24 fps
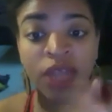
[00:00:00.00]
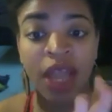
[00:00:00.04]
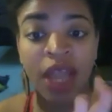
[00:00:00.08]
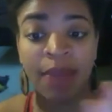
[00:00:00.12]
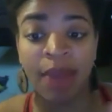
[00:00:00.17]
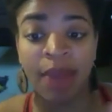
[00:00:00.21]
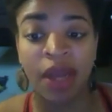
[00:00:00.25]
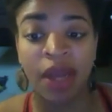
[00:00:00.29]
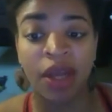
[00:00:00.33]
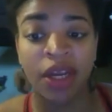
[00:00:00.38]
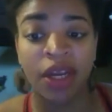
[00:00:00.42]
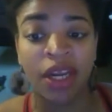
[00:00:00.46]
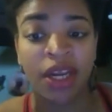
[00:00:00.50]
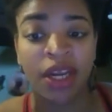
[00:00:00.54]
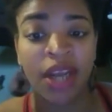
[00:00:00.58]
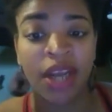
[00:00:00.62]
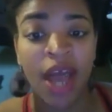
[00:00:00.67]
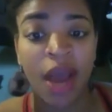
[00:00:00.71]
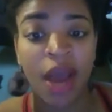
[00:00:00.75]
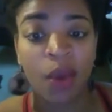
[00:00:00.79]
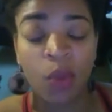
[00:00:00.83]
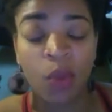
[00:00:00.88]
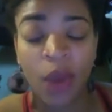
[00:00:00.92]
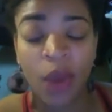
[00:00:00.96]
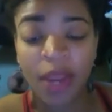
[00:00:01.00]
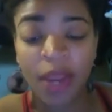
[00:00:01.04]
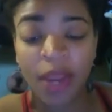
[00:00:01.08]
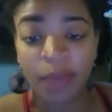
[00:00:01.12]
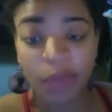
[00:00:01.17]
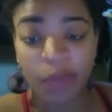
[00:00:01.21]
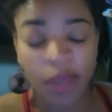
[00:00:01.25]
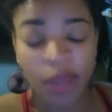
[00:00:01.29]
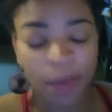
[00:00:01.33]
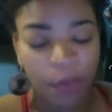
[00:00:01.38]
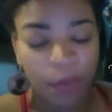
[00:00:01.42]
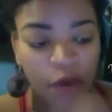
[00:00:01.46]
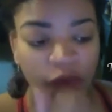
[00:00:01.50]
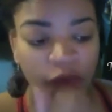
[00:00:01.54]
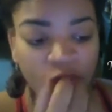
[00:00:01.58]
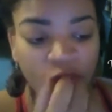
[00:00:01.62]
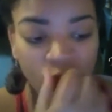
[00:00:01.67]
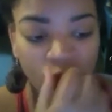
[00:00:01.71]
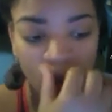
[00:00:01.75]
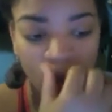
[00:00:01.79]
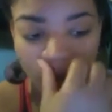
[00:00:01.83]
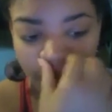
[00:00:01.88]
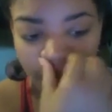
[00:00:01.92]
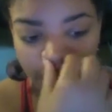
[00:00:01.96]
going to knock white people
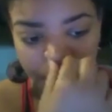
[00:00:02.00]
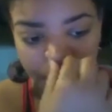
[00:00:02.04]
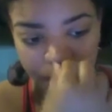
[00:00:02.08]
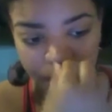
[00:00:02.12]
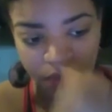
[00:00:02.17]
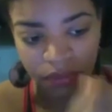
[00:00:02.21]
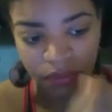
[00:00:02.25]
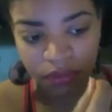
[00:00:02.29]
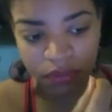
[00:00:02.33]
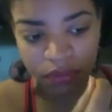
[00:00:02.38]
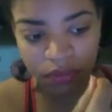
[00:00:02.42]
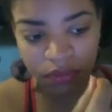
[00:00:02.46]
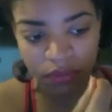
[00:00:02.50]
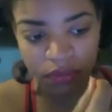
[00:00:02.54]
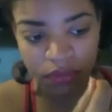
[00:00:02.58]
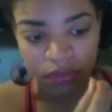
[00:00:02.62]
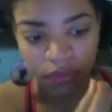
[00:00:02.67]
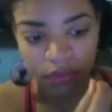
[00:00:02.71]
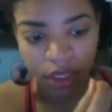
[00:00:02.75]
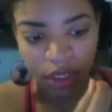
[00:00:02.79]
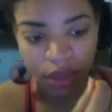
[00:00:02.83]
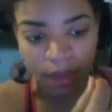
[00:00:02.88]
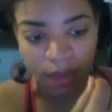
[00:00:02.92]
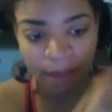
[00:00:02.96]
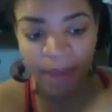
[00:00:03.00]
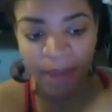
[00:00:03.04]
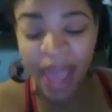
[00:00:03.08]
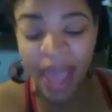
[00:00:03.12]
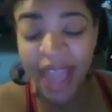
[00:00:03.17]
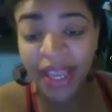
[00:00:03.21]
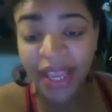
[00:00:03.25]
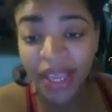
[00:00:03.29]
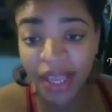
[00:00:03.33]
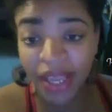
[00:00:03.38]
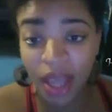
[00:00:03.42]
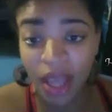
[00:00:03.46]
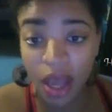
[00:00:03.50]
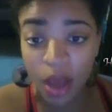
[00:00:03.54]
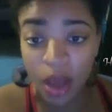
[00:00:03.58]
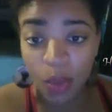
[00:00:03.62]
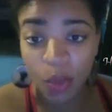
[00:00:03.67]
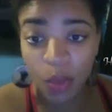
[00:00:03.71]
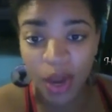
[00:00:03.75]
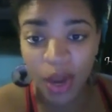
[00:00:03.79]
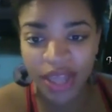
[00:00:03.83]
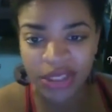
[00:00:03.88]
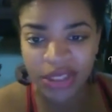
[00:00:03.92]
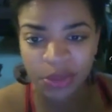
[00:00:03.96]
for backing up
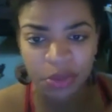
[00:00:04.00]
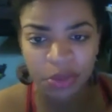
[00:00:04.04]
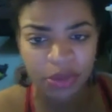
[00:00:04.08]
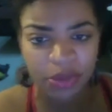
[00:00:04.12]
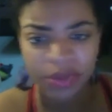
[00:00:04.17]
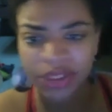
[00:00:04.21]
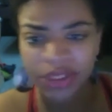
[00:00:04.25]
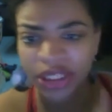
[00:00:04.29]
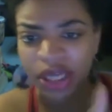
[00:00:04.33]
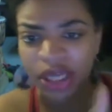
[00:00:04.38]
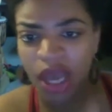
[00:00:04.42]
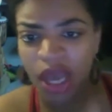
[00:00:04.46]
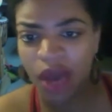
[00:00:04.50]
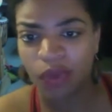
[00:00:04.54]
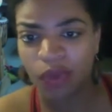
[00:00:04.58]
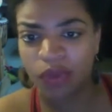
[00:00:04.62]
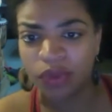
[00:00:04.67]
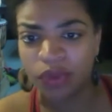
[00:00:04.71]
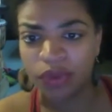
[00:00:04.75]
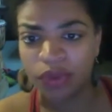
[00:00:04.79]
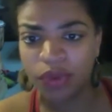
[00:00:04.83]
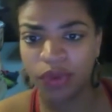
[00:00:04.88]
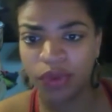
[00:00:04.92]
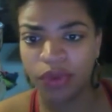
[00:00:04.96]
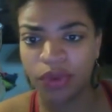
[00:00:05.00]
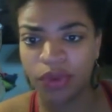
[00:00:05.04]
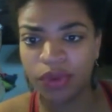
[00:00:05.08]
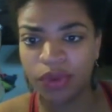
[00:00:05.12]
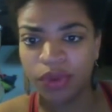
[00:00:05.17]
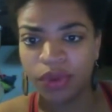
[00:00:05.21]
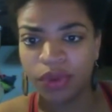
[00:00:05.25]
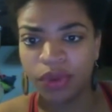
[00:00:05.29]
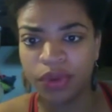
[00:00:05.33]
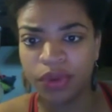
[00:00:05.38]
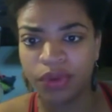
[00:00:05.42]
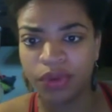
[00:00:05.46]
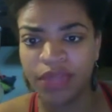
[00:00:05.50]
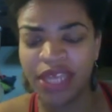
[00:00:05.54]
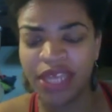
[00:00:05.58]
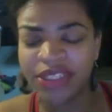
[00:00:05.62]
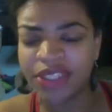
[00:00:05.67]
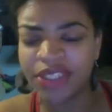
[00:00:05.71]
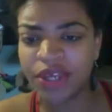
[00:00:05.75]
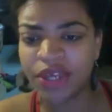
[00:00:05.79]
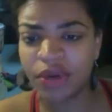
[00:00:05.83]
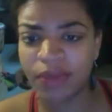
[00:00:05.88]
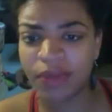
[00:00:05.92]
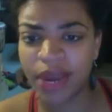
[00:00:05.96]
white supremacy? No. That's
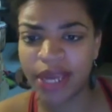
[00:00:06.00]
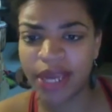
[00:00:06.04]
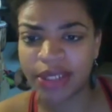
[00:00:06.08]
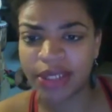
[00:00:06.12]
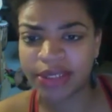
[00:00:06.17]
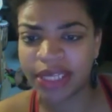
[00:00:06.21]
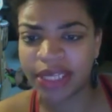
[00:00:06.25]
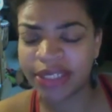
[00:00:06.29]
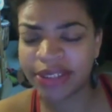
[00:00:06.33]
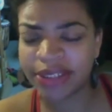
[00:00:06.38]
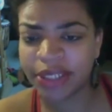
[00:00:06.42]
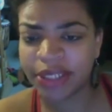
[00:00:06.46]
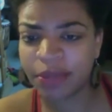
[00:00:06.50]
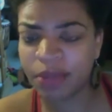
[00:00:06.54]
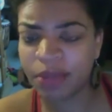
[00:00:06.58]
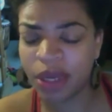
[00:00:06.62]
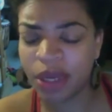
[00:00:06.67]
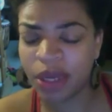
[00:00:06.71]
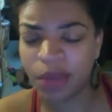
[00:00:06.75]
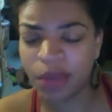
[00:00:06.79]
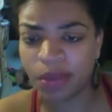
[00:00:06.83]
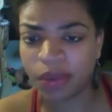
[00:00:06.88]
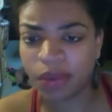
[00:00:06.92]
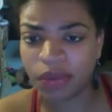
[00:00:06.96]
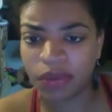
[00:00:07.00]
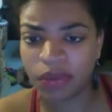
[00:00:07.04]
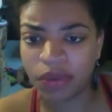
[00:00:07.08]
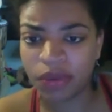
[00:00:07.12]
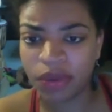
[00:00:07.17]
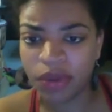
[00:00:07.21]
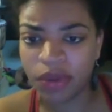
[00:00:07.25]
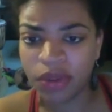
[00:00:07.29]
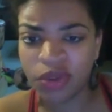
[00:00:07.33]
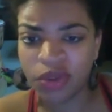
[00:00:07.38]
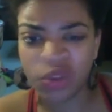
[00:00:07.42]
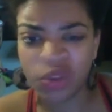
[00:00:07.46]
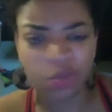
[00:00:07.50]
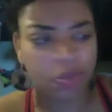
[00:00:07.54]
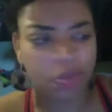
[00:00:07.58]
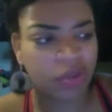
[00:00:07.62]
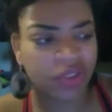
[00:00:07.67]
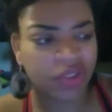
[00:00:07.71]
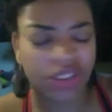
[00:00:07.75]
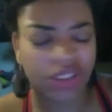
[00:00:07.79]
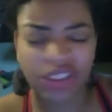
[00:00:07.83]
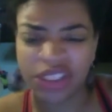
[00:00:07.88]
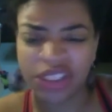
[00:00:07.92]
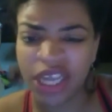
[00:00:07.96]
their race. That's their people. You're supposed to
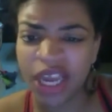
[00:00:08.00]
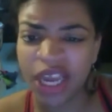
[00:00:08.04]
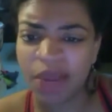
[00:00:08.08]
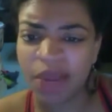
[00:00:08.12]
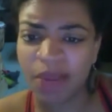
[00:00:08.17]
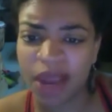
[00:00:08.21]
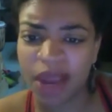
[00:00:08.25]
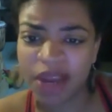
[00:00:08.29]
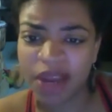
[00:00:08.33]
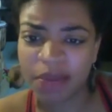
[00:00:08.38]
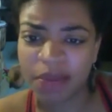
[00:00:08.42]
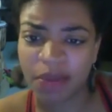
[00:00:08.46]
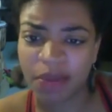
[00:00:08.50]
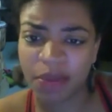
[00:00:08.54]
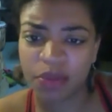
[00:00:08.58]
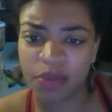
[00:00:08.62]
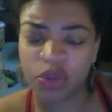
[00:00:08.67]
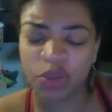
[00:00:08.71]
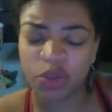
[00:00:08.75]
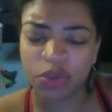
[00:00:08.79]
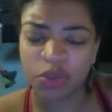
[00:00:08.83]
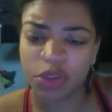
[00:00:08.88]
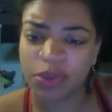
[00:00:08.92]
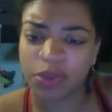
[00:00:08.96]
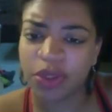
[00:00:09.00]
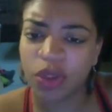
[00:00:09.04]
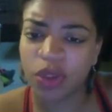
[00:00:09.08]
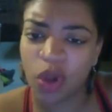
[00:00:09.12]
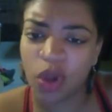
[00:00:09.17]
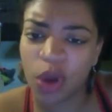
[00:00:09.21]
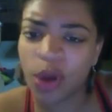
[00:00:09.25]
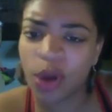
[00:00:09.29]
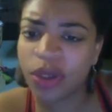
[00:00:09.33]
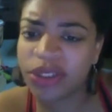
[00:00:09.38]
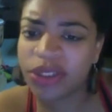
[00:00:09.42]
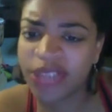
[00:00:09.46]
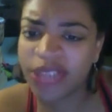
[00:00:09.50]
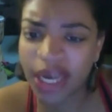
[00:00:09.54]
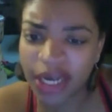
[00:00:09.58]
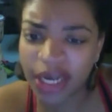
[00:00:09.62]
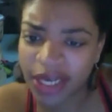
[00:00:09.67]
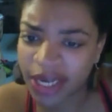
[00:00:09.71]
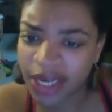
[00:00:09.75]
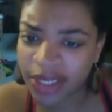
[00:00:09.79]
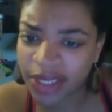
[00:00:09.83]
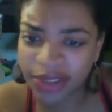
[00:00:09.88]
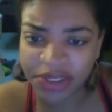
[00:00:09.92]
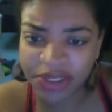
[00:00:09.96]
stand by your people. You're supposed to be loyal and
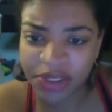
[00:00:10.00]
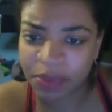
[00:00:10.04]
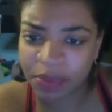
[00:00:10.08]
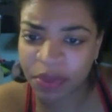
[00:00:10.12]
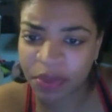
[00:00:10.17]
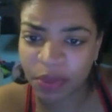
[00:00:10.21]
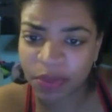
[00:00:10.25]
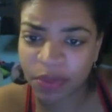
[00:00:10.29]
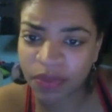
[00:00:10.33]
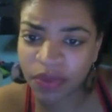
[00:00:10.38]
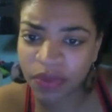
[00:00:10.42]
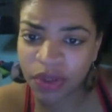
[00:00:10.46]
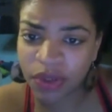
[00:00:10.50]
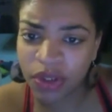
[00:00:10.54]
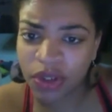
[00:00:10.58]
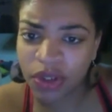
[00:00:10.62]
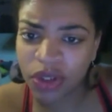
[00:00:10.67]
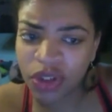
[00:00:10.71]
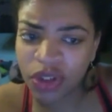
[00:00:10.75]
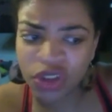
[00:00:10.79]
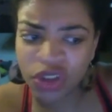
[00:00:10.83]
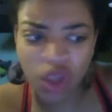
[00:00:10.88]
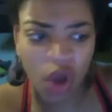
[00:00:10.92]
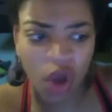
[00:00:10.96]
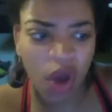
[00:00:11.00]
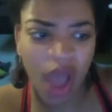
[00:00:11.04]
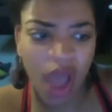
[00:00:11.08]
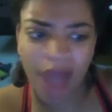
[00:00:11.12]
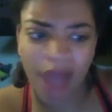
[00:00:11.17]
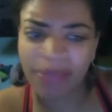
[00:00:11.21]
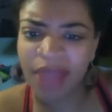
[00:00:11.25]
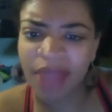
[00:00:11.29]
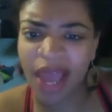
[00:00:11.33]
dedicated to your people. So I'm not